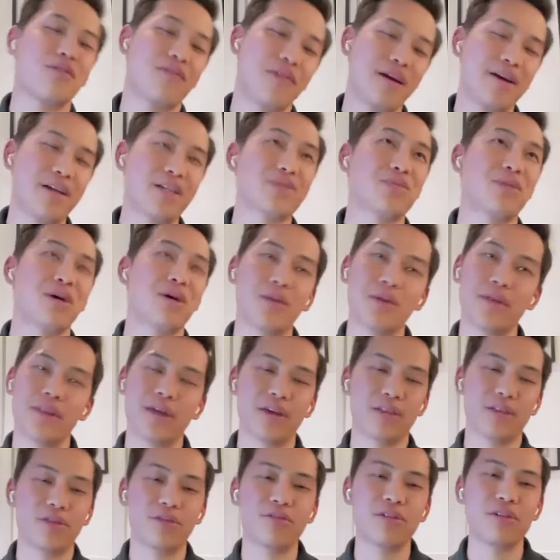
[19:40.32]
very small. We were
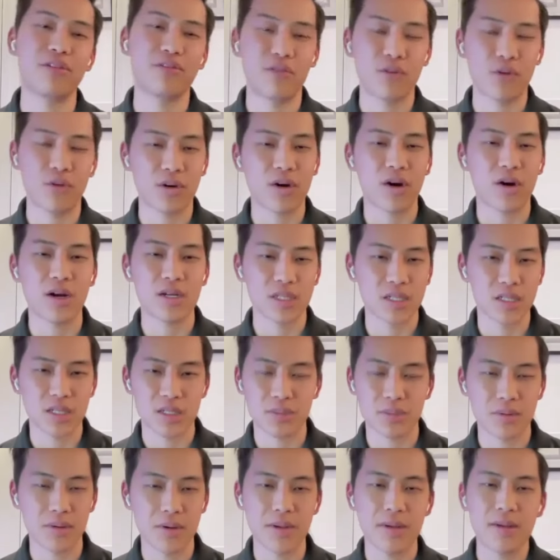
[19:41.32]
like 3 or 4 cars at
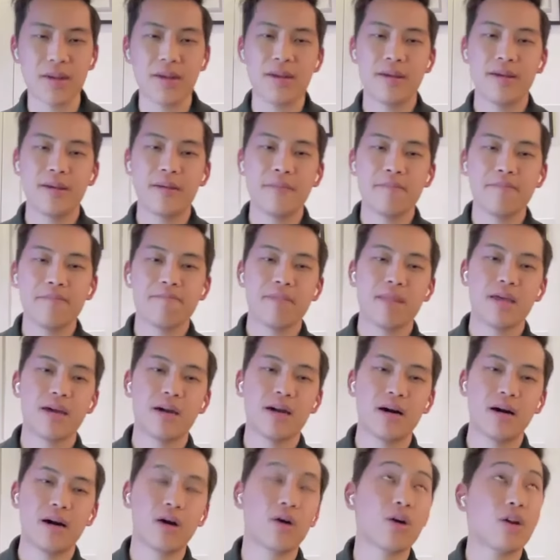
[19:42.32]
this point.
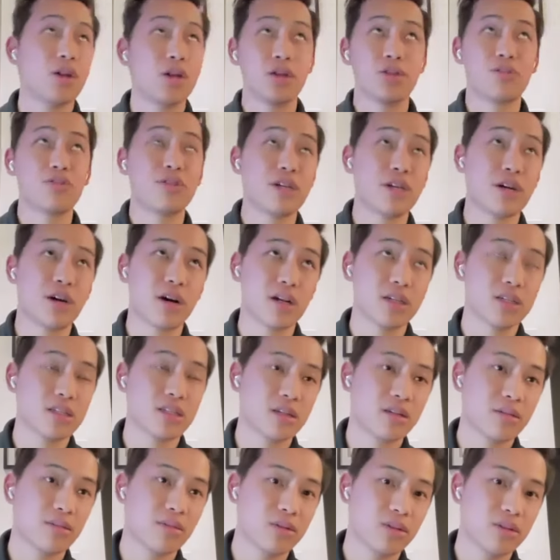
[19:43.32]
or no, three cars.